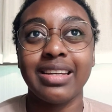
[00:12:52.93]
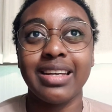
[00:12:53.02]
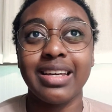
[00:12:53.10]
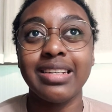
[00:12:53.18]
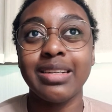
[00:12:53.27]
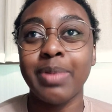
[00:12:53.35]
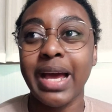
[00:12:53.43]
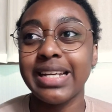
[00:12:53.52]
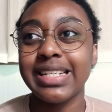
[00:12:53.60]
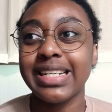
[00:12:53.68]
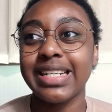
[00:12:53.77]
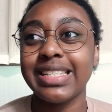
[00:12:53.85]

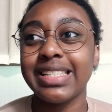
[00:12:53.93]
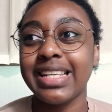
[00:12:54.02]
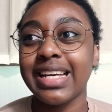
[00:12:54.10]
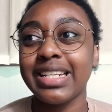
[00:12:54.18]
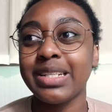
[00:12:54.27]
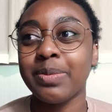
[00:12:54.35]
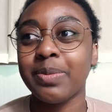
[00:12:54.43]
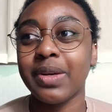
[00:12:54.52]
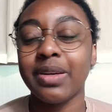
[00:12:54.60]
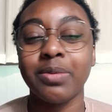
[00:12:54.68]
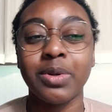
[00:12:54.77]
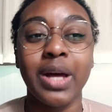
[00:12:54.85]
independent and such, but
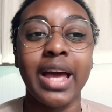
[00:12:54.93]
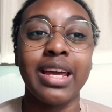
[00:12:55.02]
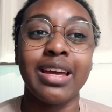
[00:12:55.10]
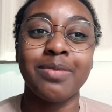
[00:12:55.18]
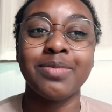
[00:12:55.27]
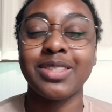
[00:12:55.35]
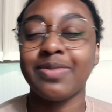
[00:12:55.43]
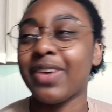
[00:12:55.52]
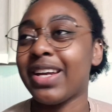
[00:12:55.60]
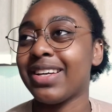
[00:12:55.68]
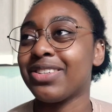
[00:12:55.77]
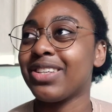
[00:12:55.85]
well, I am
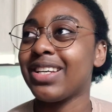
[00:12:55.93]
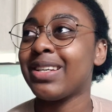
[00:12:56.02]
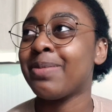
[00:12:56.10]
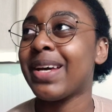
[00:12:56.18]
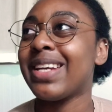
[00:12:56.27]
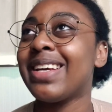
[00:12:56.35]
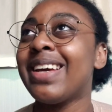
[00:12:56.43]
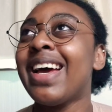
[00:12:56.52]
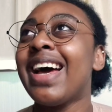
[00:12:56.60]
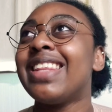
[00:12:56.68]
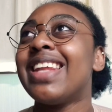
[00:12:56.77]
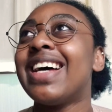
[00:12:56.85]
financially independent.
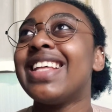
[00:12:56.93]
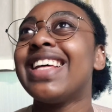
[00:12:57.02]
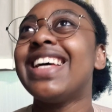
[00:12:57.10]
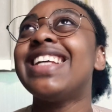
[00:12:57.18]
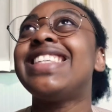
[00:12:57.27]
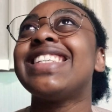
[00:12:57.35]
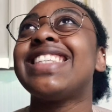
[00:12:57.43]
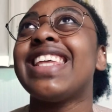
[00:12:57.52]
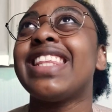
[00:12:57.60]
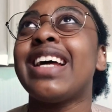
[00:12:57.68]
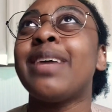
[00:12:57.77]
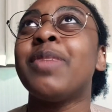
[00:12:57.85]
Not to say
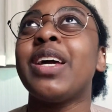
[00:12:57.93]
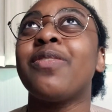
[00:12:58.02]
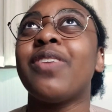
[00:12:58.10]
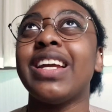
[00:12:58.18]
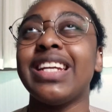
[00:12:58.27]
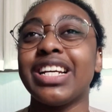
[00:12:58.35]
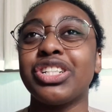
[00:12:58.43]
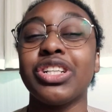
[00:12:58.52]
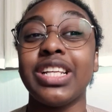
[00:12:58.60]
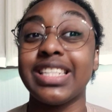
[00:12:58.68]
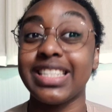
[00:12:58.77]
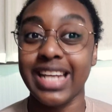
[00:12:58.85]
that I'm like
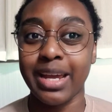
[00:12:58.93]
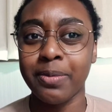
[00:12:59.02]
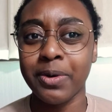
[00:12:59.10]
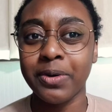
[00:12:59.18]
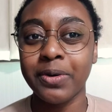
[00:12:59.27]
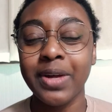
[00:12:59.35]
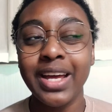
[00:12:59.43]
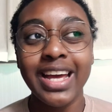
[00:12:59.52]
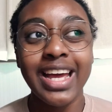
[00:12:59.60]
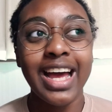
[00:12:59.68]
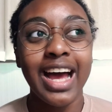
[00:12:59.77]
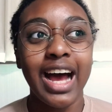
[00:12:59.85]
financially stable,
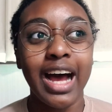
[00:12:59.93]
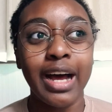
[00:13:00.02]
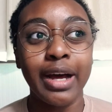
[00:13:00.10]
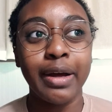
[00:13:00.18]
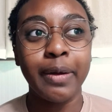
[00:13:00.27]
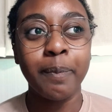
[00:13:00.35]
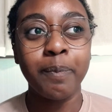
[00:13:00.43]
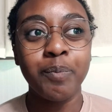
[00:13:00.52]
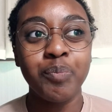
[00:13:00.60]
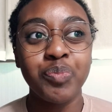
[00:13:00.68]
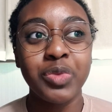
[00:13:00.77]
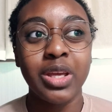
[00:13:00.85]

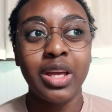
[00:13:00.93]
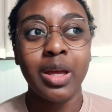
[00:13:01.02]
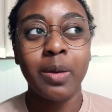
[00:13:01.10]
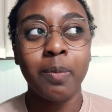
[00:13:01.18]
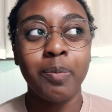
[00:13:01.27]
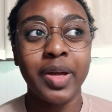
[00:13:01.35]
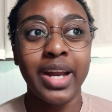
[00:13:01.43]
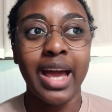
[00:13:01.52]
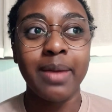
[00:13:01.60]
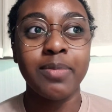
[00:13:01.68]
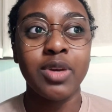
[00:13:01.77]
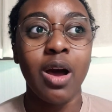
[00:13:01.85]
but
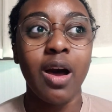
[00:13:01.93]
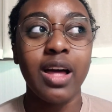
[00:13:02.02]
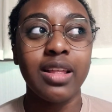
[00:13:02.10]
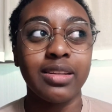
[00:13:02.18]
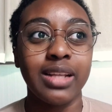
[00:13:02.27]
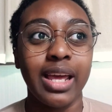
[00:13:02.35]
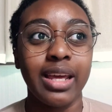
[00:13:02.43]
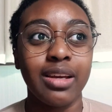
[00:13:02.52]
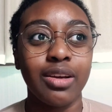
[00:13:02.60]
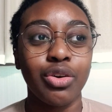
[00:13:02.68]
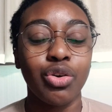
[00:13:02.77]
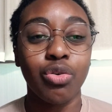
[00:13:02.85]
I'm not
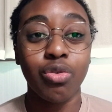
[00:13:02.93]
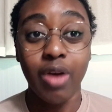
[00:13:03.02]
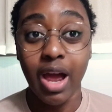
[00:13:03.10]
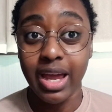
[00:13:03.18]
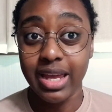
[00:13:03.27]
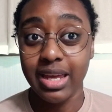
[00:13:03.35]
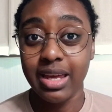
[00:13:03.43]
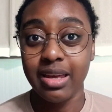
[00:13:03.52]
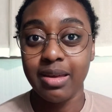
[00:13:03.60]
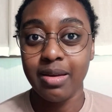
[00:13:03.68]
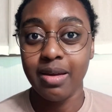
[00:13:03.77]
like crying